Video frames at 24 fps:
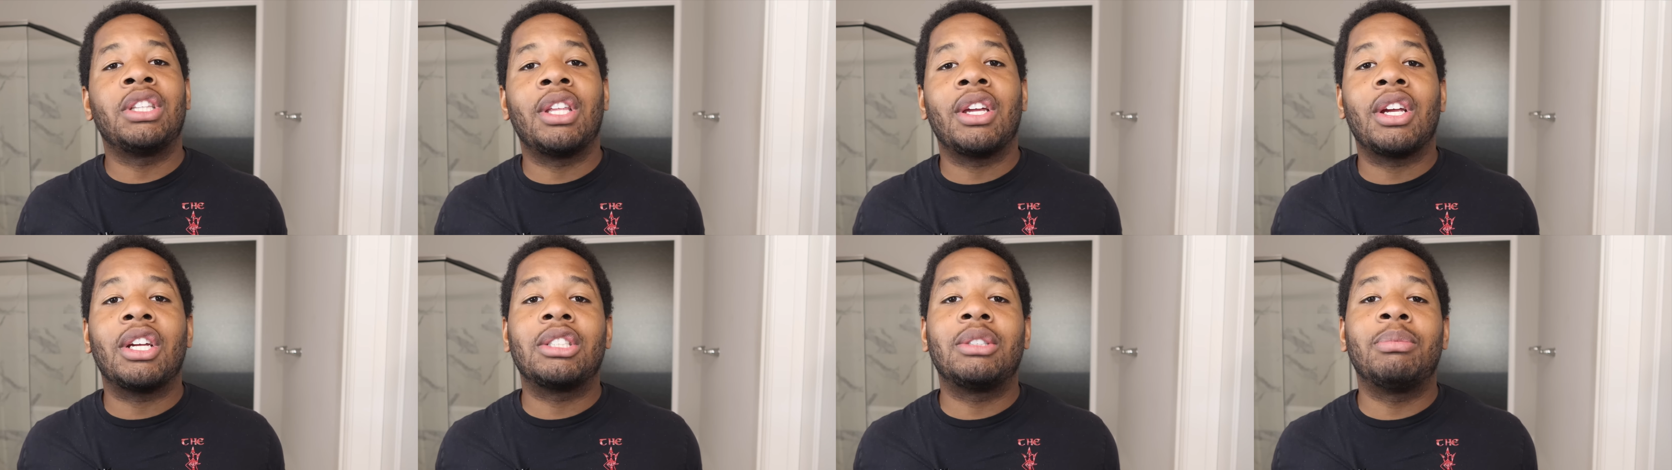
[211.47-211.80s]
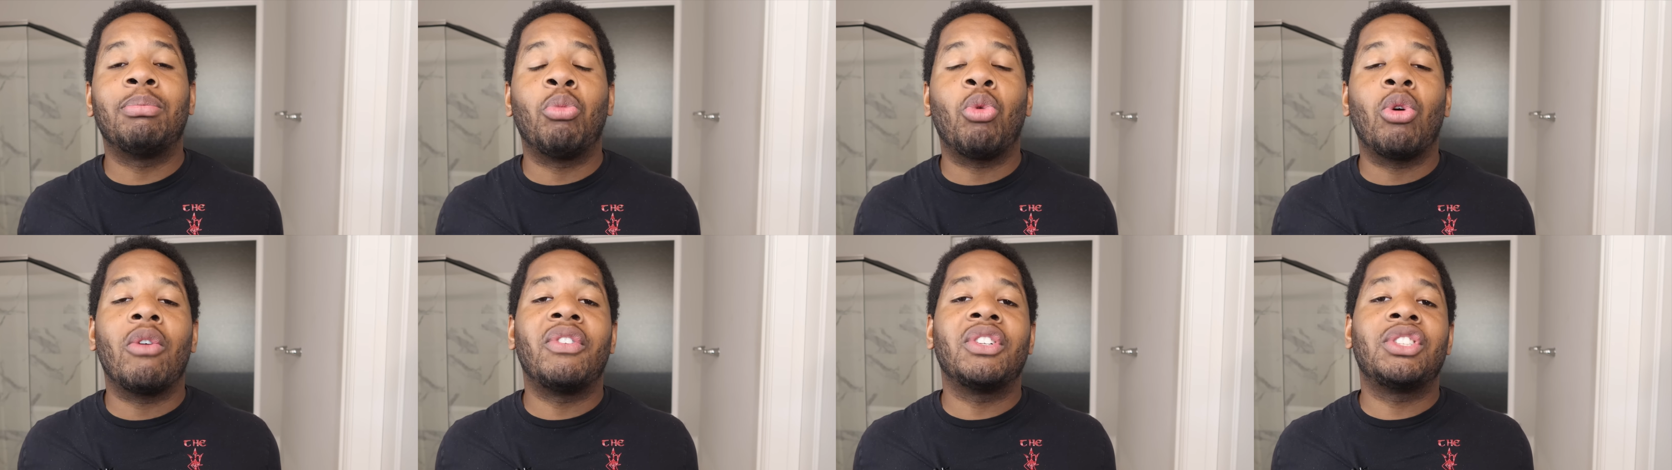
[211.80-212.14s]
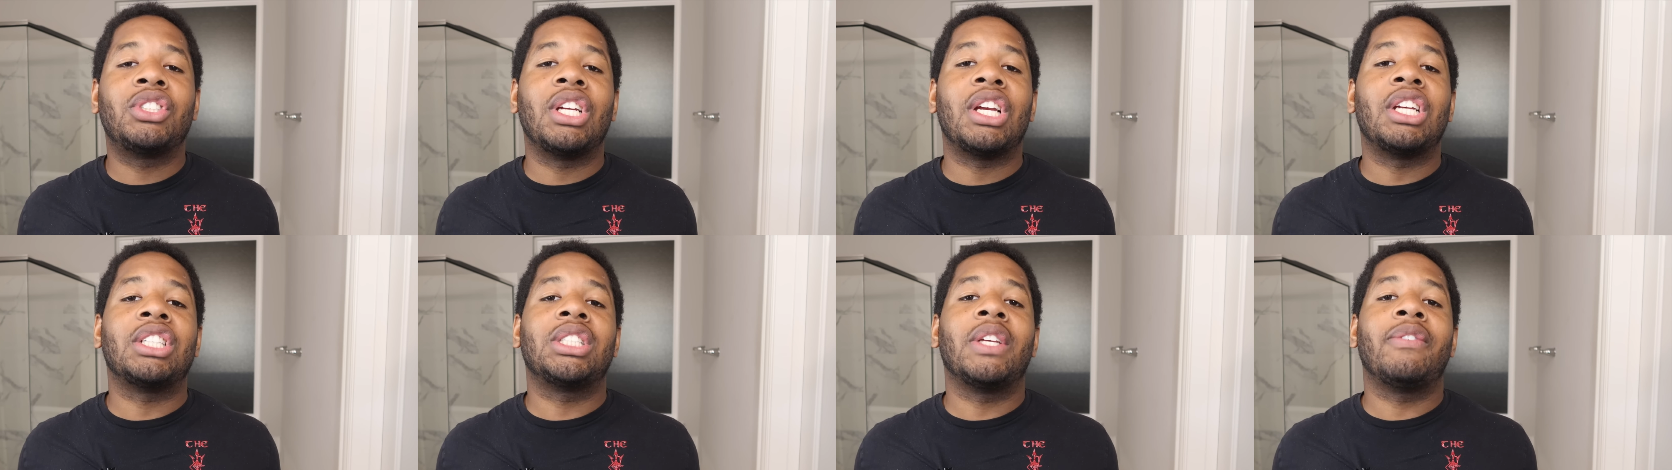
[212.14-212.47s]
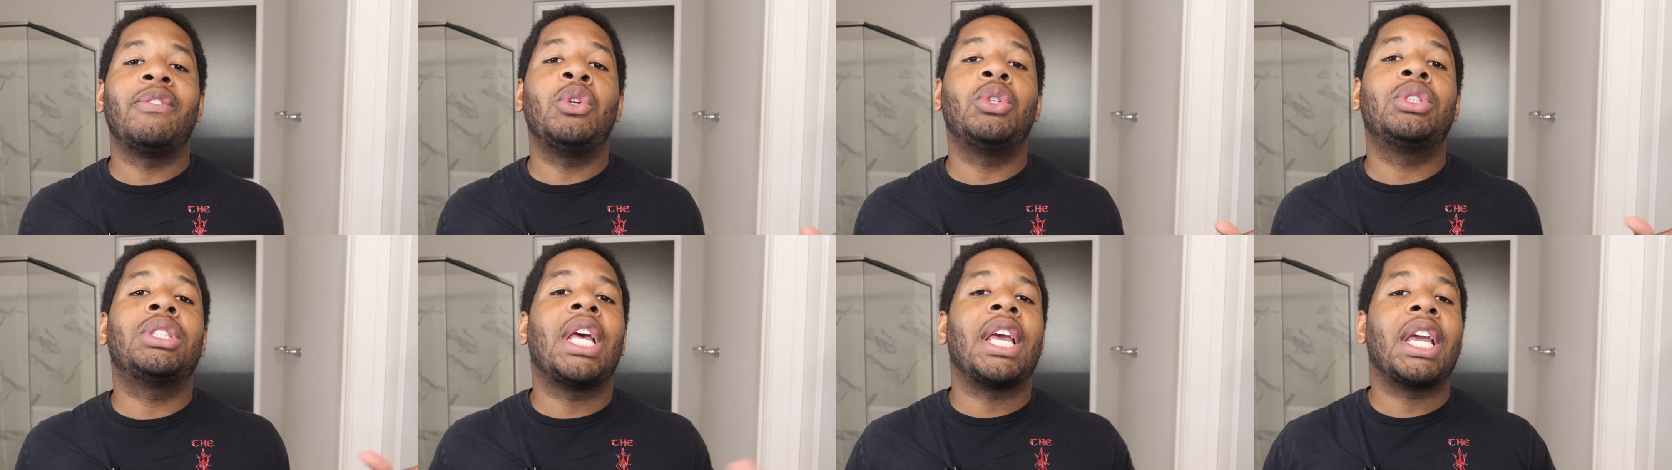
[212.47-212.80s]
there's more of a chance of
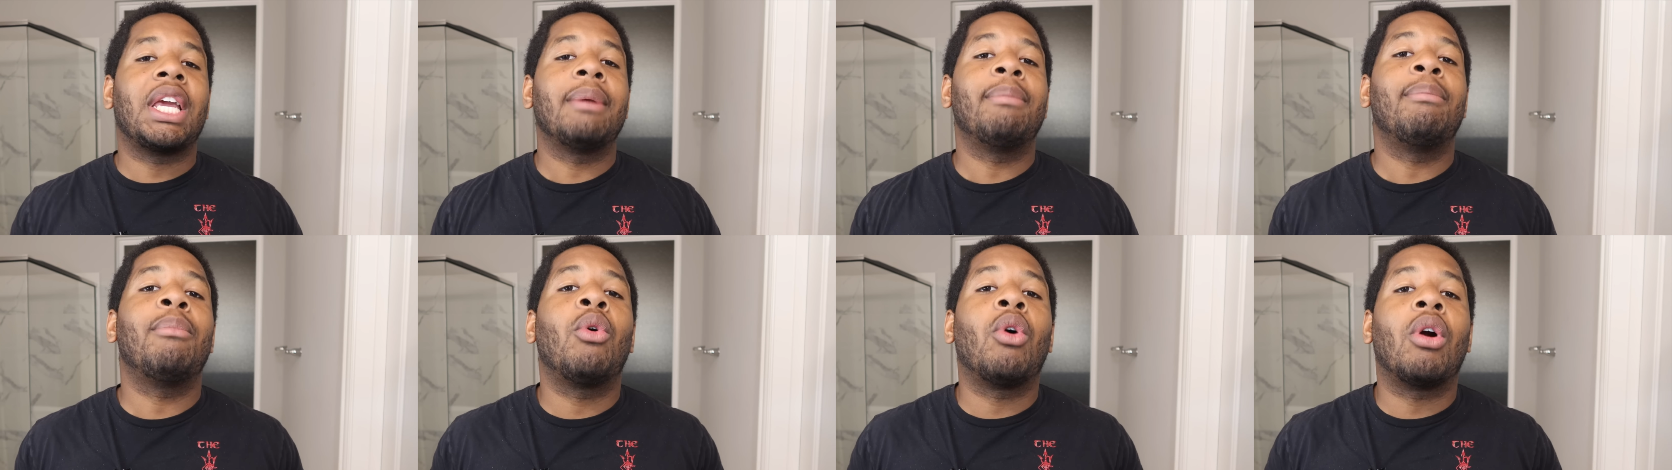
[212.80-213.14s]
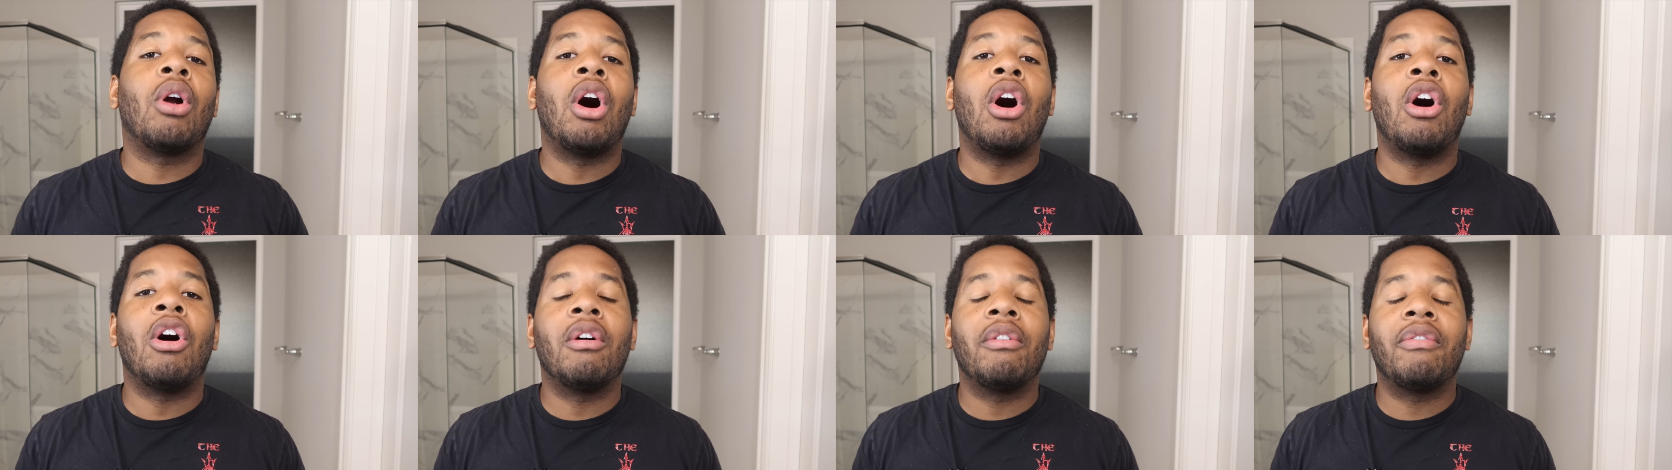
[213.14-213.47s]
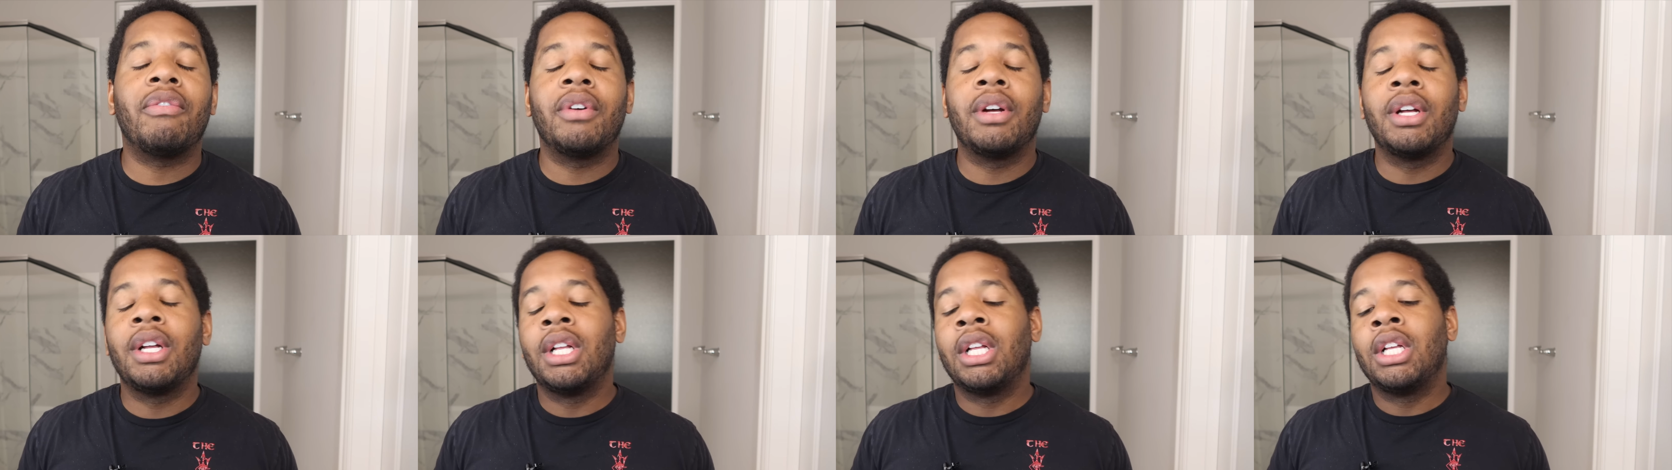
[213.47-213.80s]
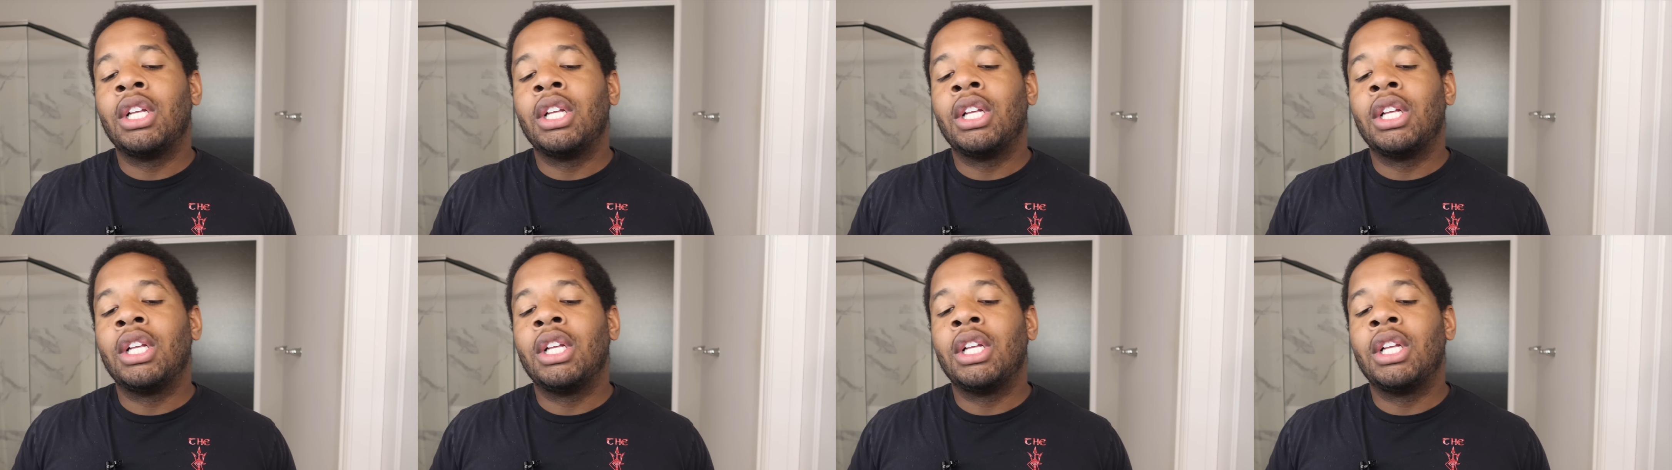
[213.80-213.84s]
you taking more off.